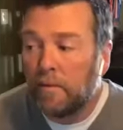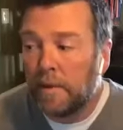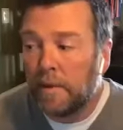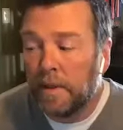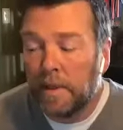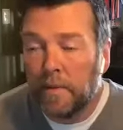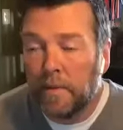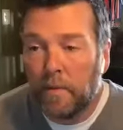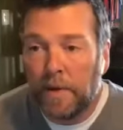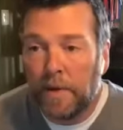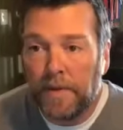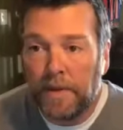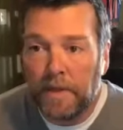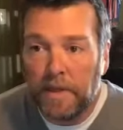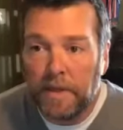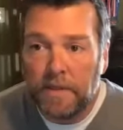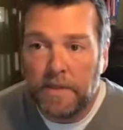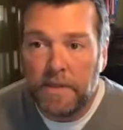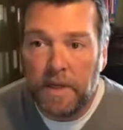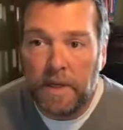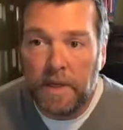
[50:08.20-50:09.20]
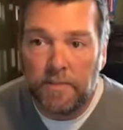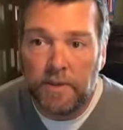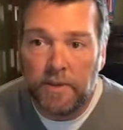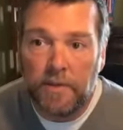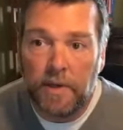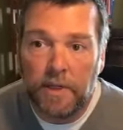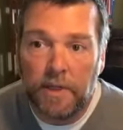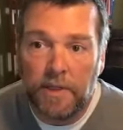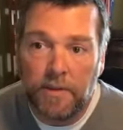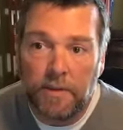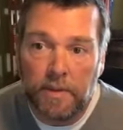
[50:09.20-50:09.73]
really what the ESOP
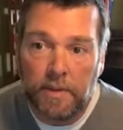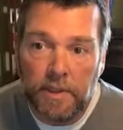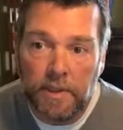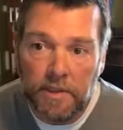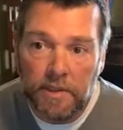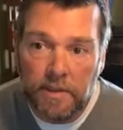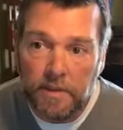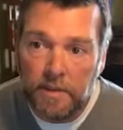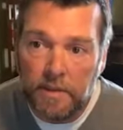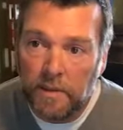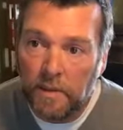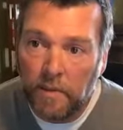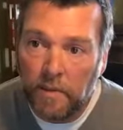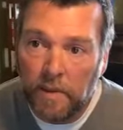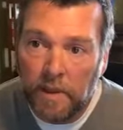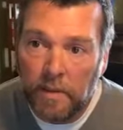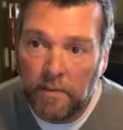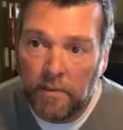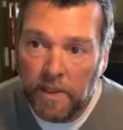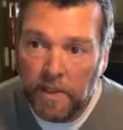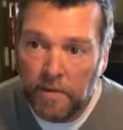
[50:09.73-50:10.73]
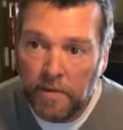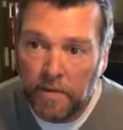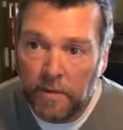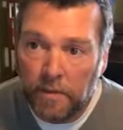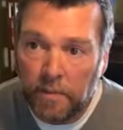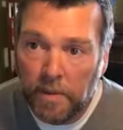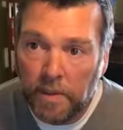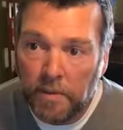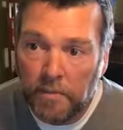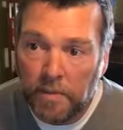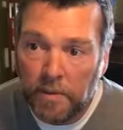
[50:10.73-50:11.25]
structure is and what it means for
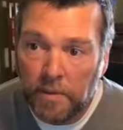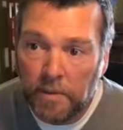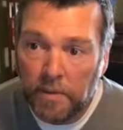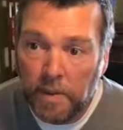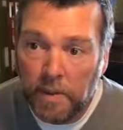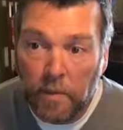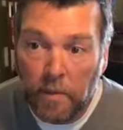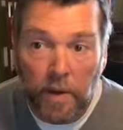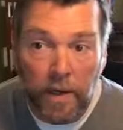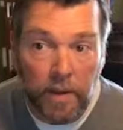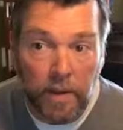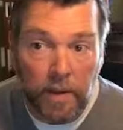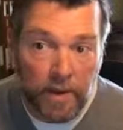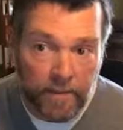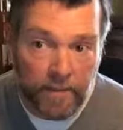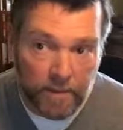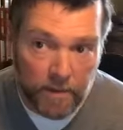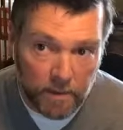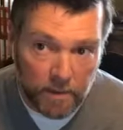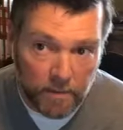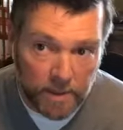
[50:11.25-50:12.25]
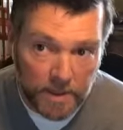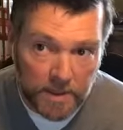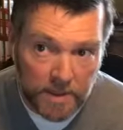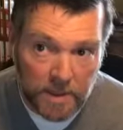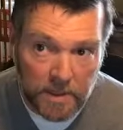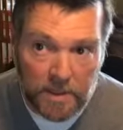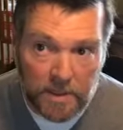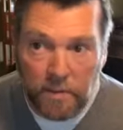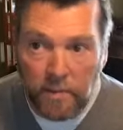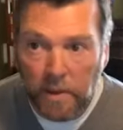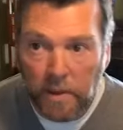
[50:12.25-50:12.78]
people, and what it meant for the
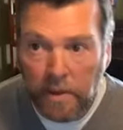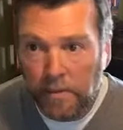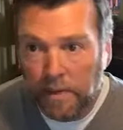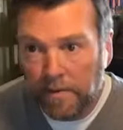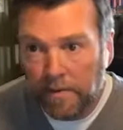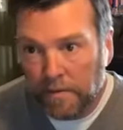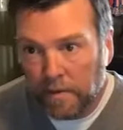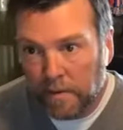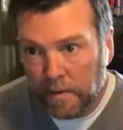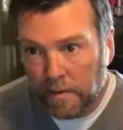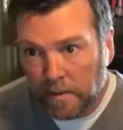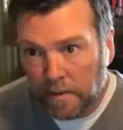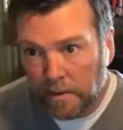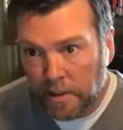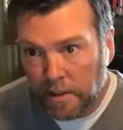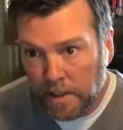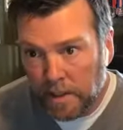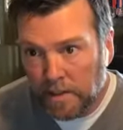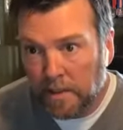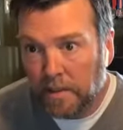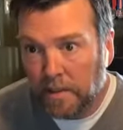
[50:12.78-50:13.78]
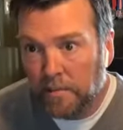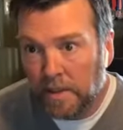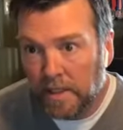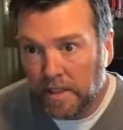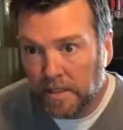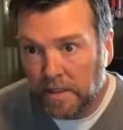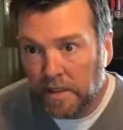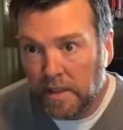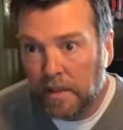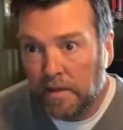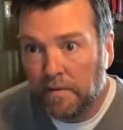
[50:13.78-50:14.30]
business, and what it meant for Justin,
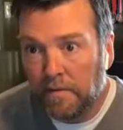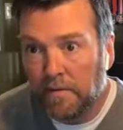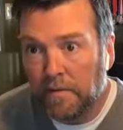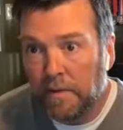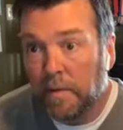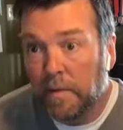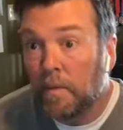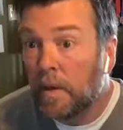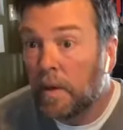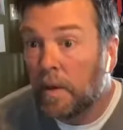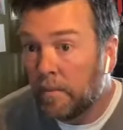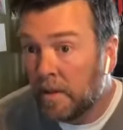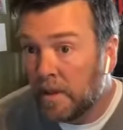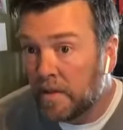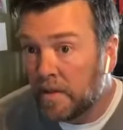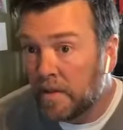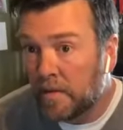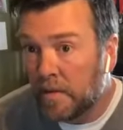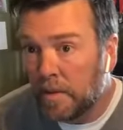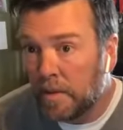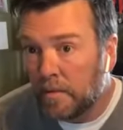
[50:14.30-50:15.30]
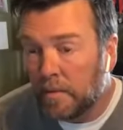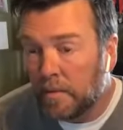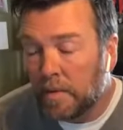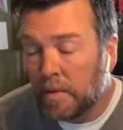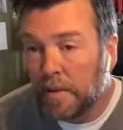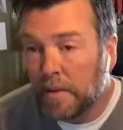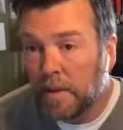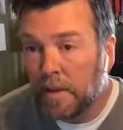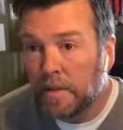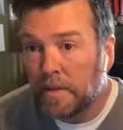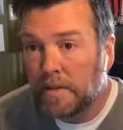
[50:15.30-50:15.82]
myself, and what it means for the
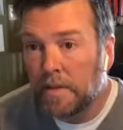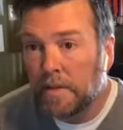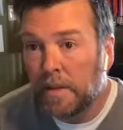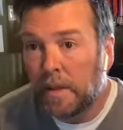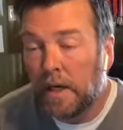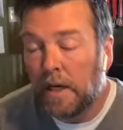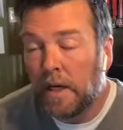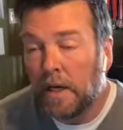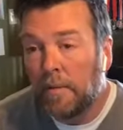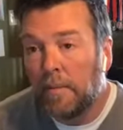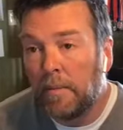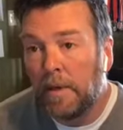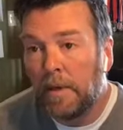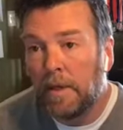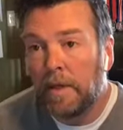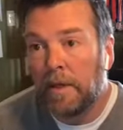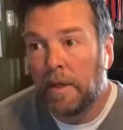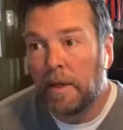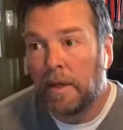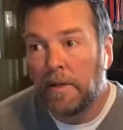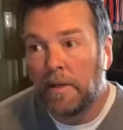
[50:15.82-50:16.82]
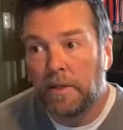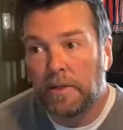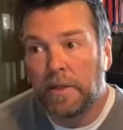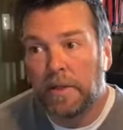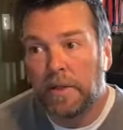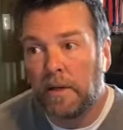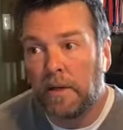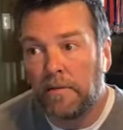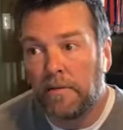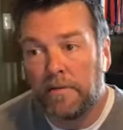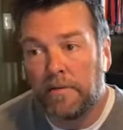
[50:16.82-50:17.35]
employees, um, and and just
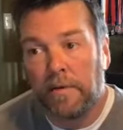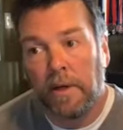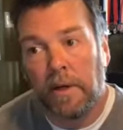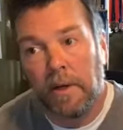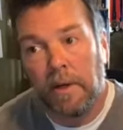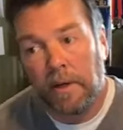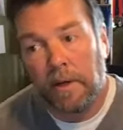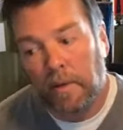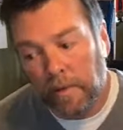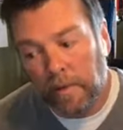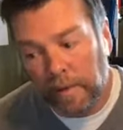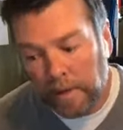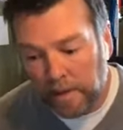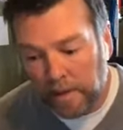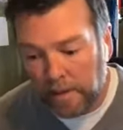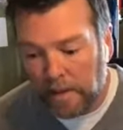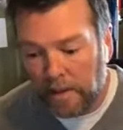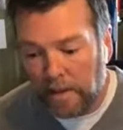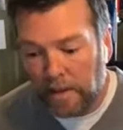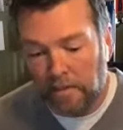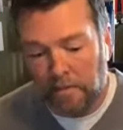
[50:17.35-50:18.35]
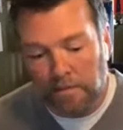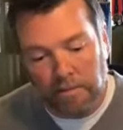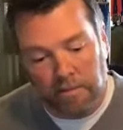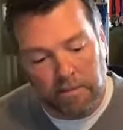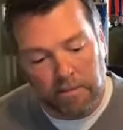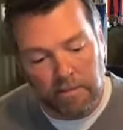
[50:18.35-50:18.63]
kind of really